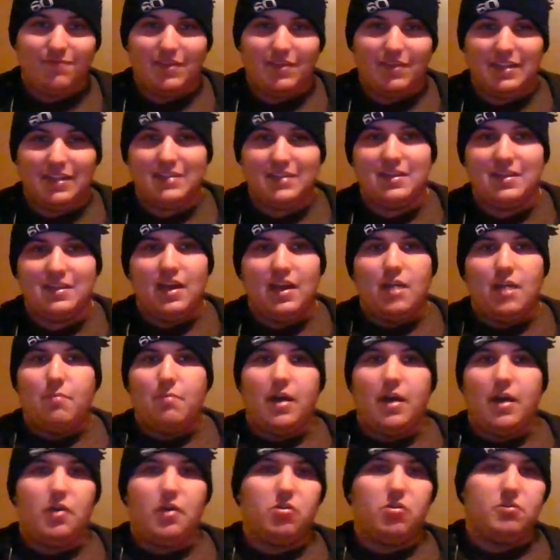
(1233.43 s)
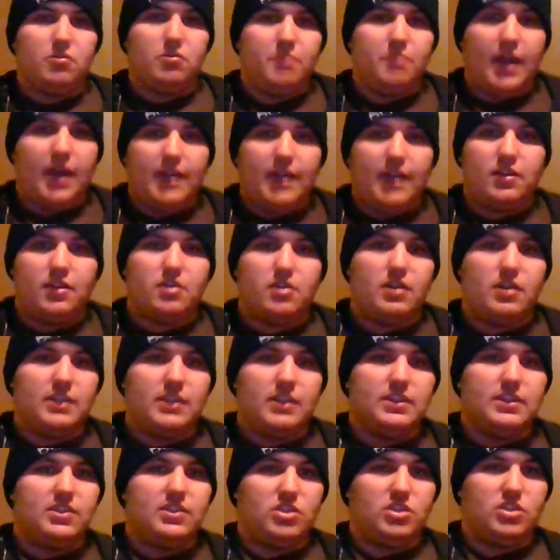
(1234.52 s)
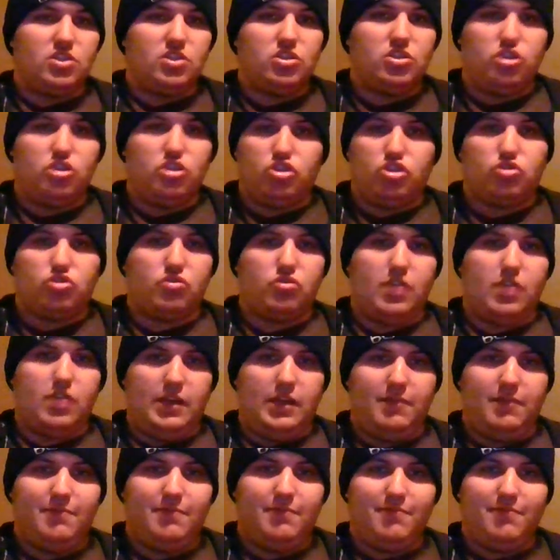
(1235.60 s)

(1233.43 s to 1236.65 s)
It's my old binder is just destroyed.